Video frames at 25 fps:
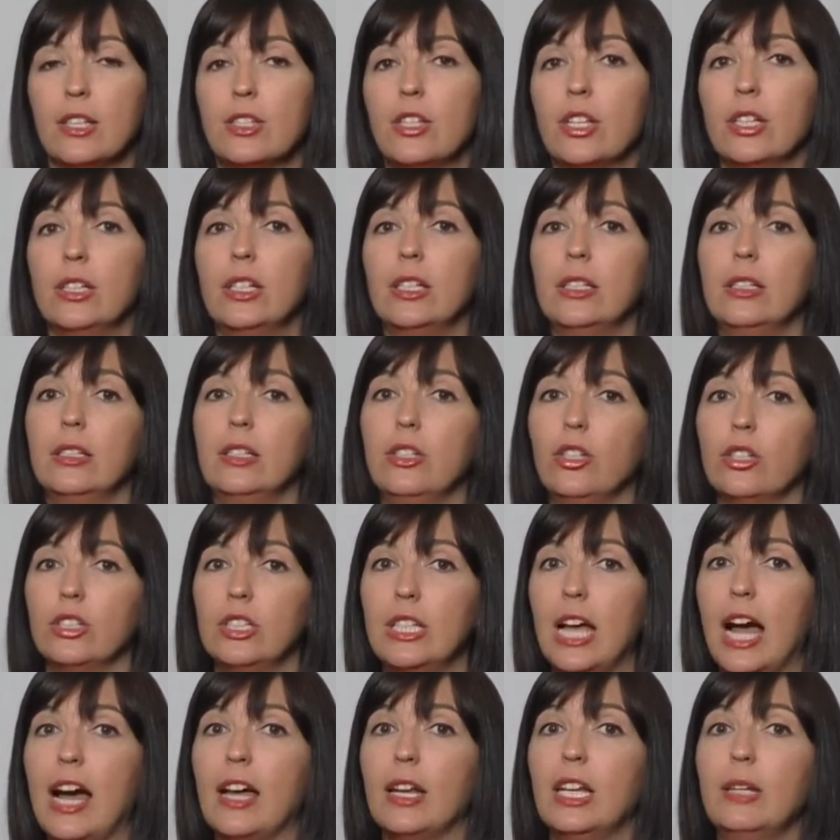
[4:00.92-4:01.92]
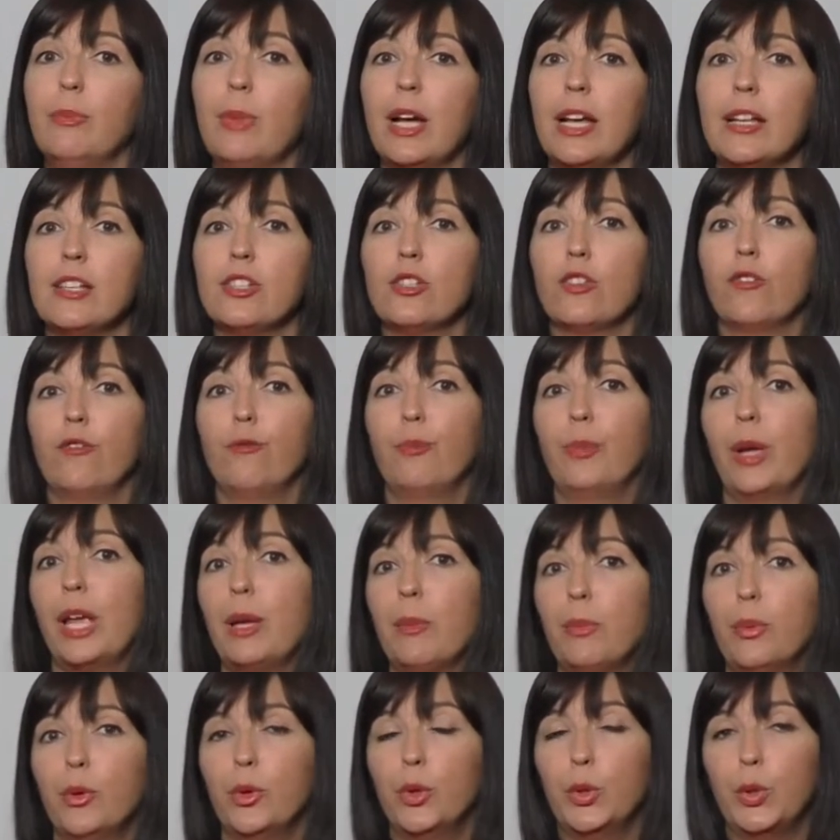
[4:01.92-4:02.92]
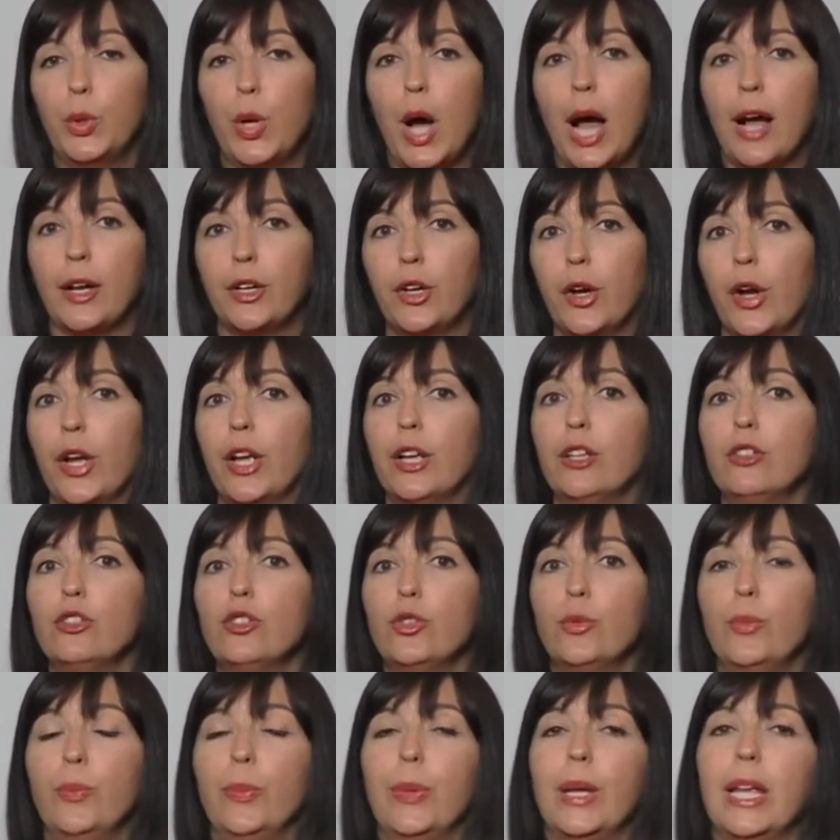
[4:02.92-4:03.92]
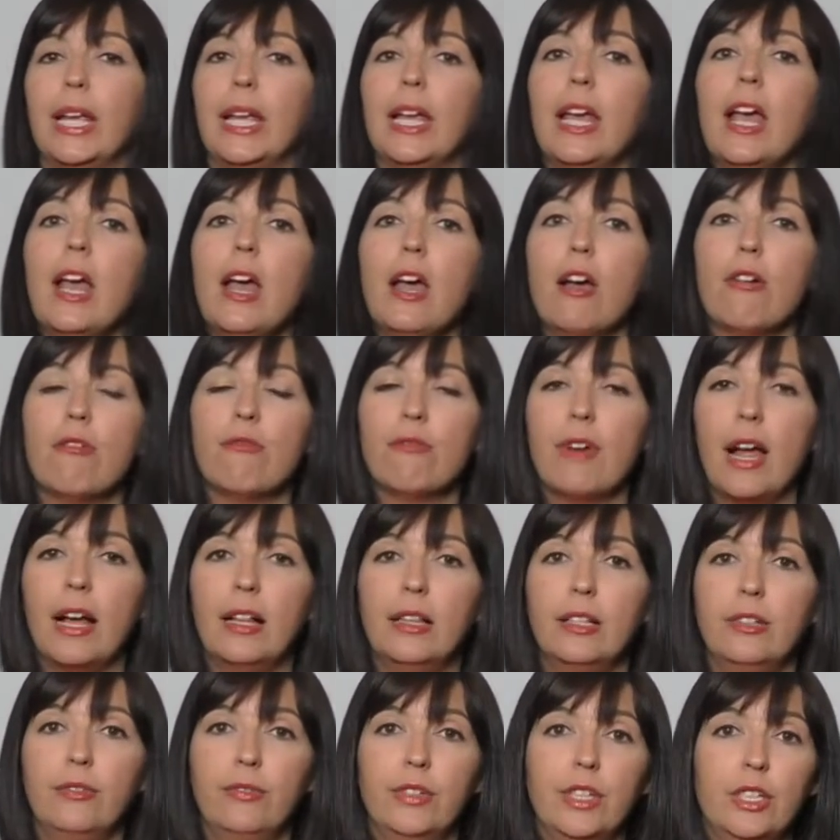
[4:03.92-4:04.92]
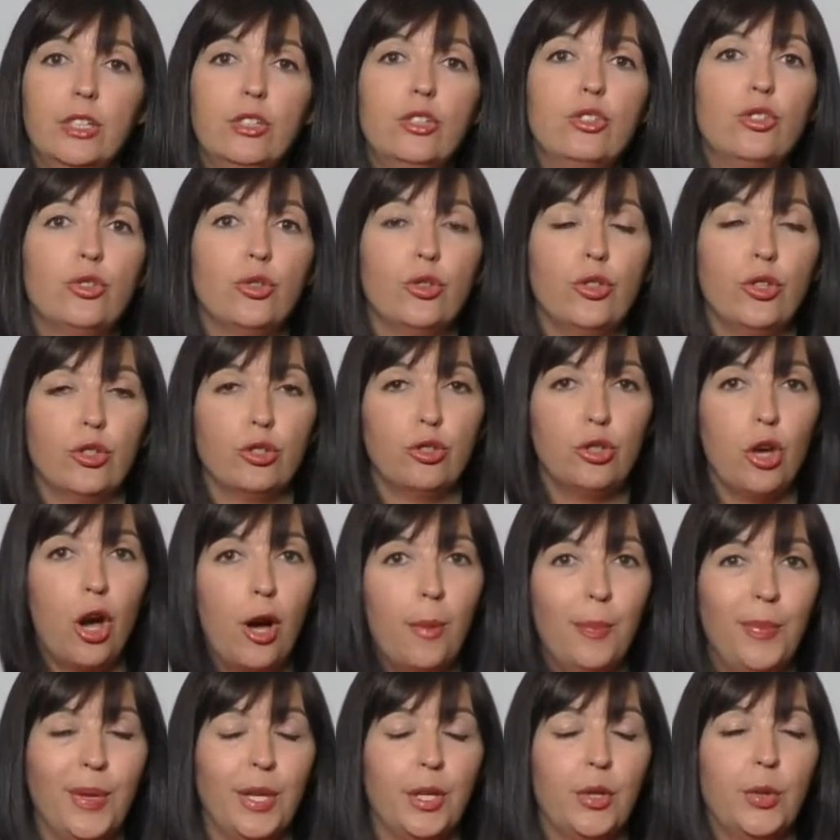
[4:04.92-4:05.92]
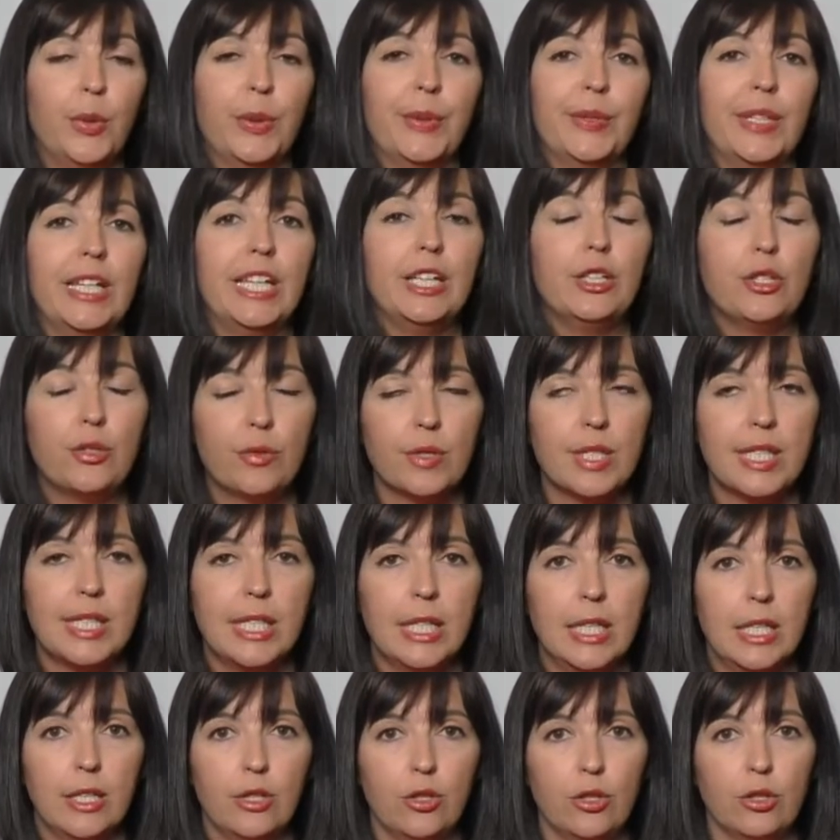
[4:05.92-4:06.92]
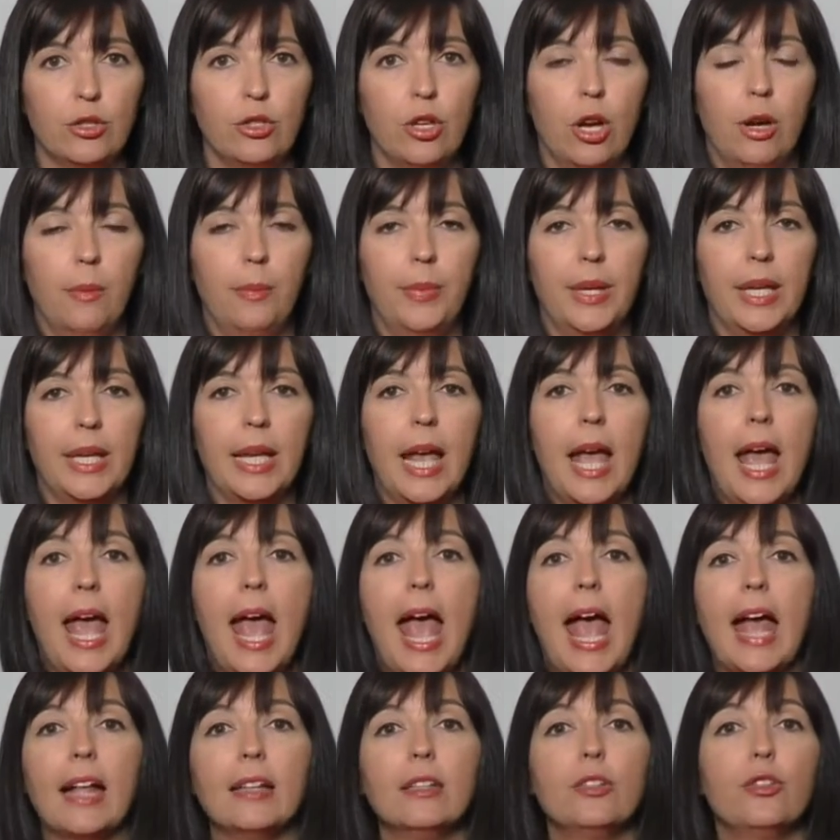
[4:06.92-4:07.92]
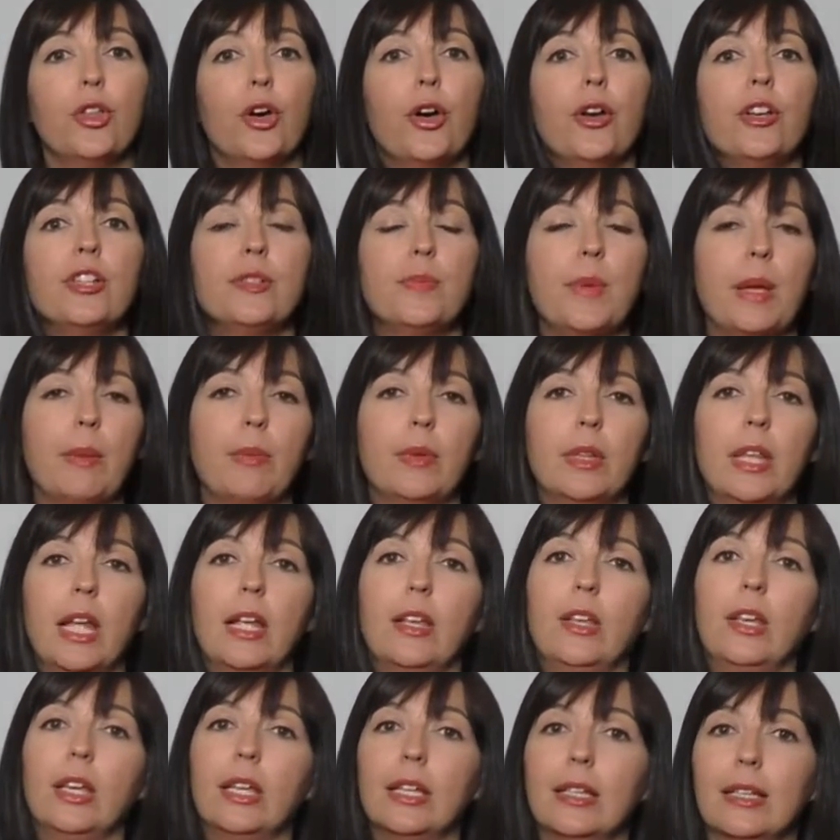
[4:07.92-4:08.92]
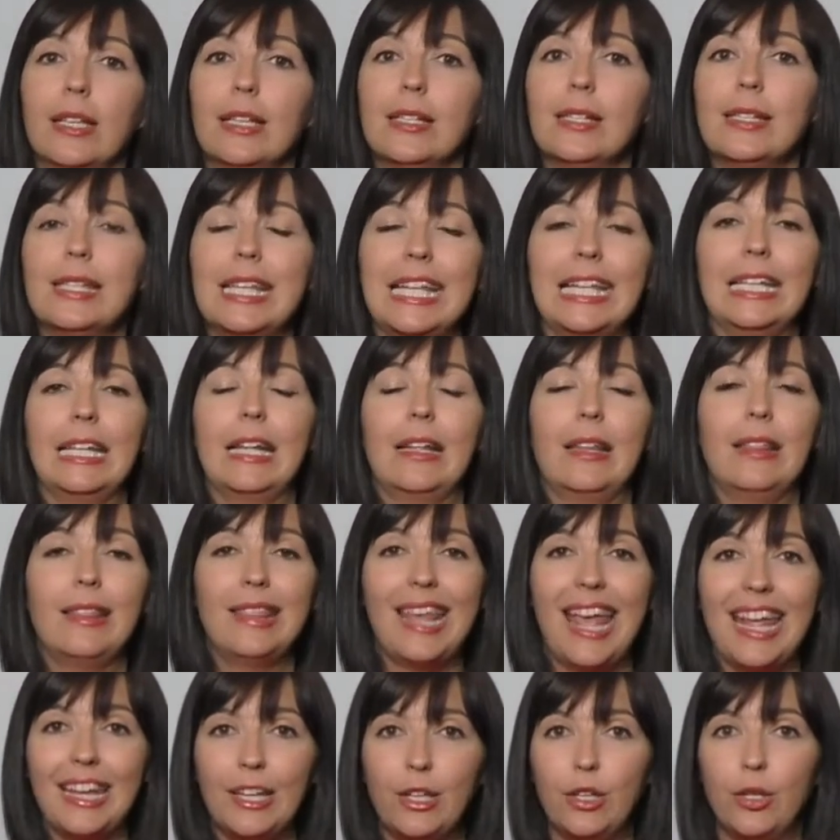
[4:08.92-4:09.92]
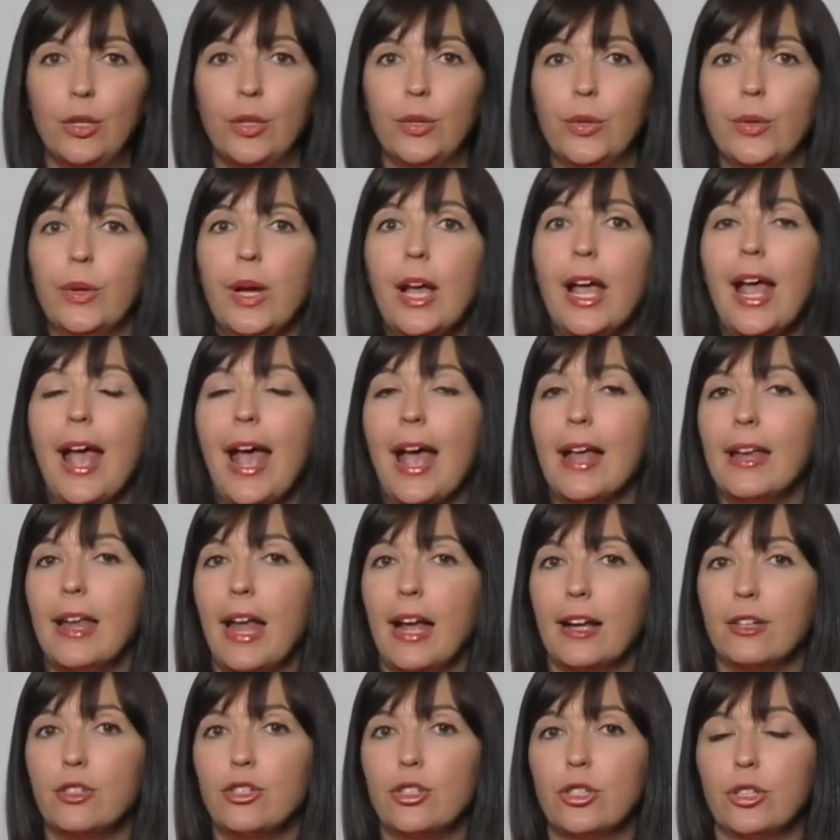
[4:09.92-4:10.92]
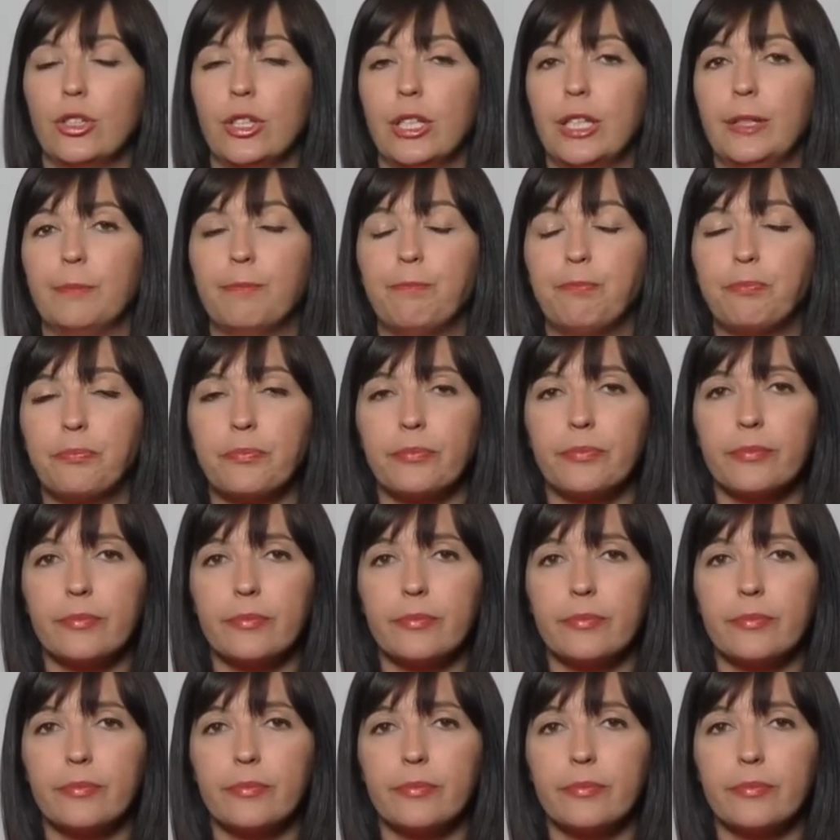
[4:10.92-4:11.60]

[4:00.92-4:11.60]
so that your database of people who are going to be relevant to your topic, who are interested in your topic, and those people that you can then send a thank you and actually